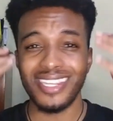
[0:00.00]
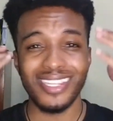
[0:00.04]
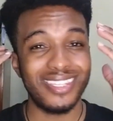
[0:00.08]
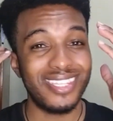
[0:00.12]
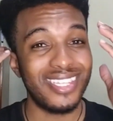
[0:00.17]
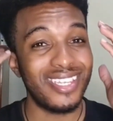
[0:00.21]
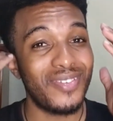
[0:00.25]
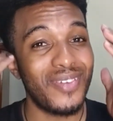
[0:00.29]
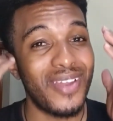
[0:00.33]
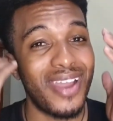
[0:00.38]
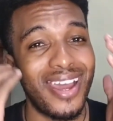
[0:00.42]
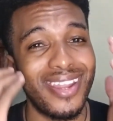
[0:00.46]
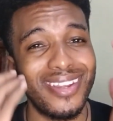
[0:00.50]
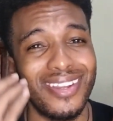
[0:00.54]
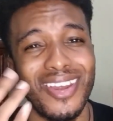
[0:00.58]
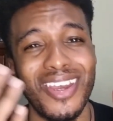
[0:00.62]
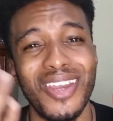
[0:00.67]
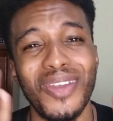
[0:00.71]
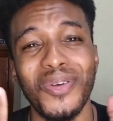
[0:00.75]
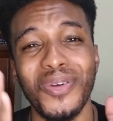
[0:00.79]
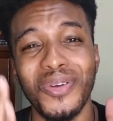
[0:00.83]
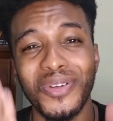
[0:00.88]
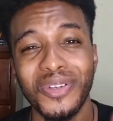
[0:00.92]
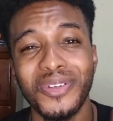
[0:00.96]
If there's
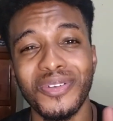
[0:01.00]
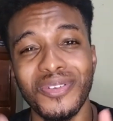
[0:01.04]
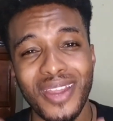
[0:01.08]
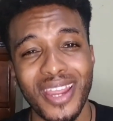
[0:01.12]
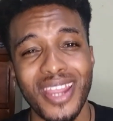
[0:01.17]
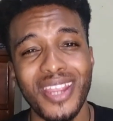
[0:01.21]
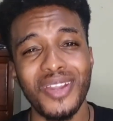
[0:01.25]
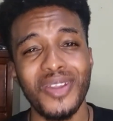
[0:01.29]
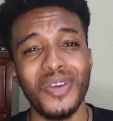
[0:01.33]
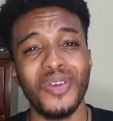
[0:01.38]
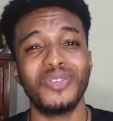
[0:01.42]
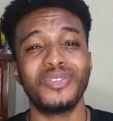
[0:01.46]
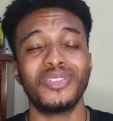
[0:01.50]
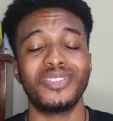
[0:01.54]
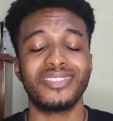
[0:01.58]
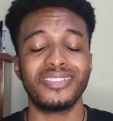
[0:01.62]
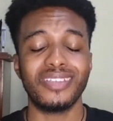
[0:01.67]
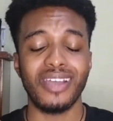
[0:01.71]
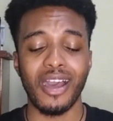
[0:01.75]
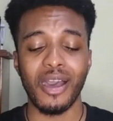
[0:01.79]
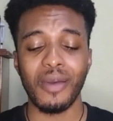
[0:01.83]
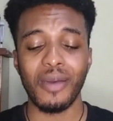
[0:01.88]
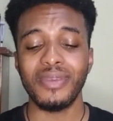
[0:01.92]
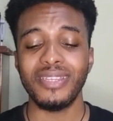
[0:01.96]
anything we're annoying on
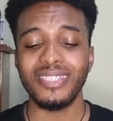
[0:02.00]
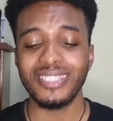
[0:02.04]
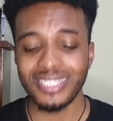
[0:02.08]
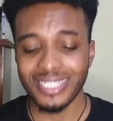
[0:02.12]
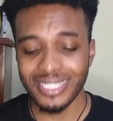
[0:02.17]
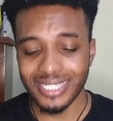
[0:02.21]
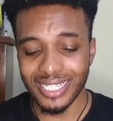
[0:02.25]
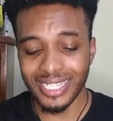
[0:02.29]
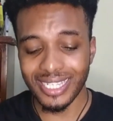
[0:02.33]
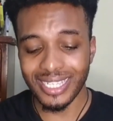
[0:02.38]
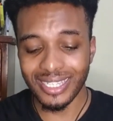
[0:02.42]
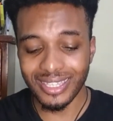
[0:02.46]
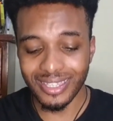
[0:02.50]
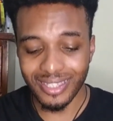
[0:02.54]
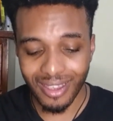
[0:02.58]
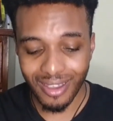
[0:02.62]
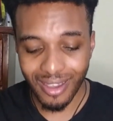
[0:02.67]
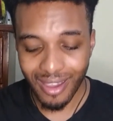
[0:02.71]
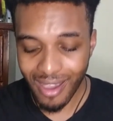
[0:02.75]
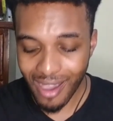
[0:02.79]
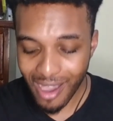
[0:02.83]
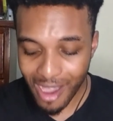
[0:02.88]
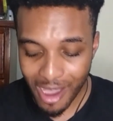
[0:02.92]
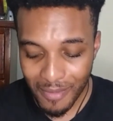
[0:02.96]
right now, just comment
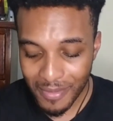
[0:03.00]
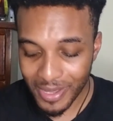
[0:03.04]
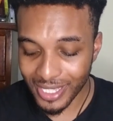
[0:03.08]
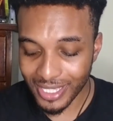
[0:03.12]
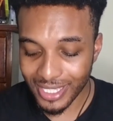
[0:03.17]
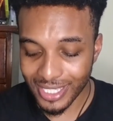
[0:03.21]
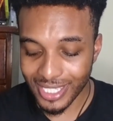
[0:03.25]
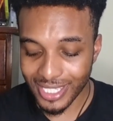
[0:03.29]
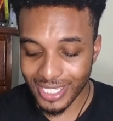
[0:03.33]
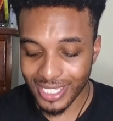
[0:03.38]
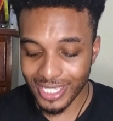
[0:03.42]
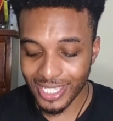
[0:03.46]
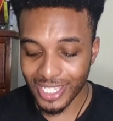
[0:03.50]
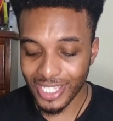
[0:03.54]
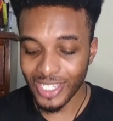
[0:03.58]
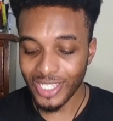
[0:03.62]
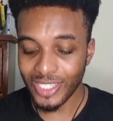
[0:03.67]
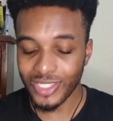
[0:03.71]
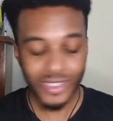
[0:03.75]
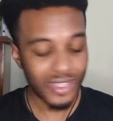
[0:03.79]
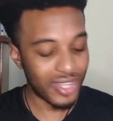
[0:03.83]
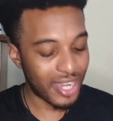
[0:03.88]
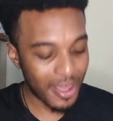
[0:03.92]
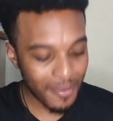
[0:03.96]
it in the
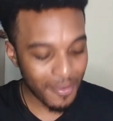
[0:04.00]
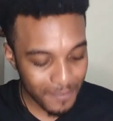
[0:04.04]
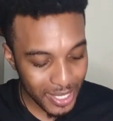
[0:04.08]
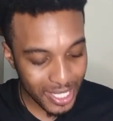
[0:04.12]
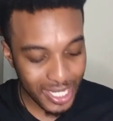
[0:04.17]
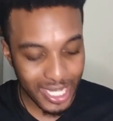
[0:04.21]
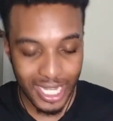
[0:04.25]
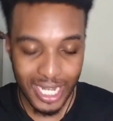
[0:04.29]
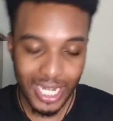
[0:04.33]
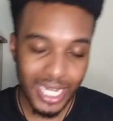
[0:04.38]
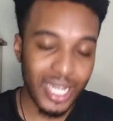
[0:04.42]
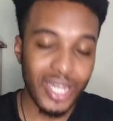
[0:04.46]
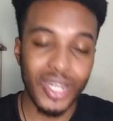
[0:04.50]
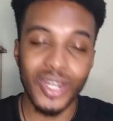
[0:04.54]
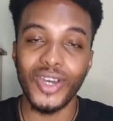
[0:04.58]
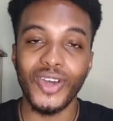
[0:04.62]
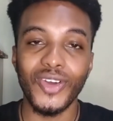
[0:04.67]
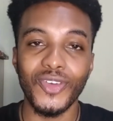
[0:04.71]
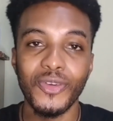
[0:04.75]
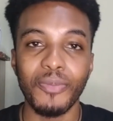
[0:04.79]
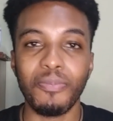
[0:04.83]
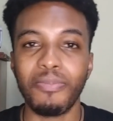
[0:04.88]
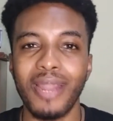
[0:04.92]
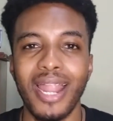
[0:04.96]
comments so that we
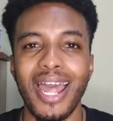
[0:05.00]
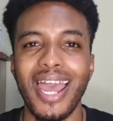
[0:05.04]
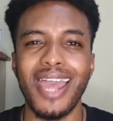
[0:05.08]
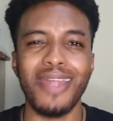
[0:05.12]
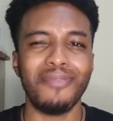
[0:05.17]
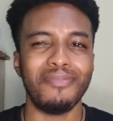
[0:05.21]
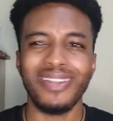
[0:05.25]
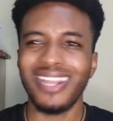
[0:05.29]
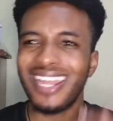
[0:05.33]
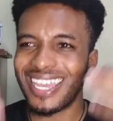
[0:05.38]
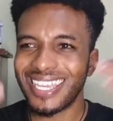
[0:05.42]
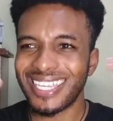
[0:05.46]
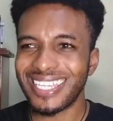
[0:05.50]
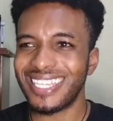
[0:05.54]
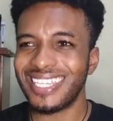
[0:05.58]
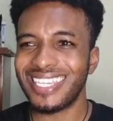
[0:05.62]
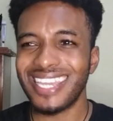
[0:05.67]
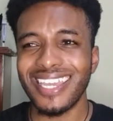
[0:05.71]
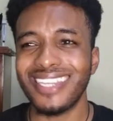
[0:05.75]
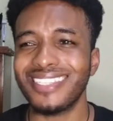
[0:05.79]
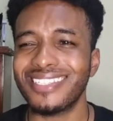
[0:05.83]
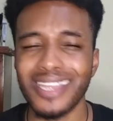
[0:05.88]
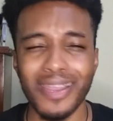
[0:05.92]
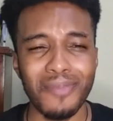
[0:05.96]
can, you know, reply
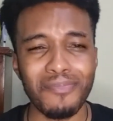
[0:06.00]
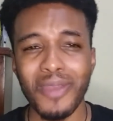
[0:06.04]
and be like,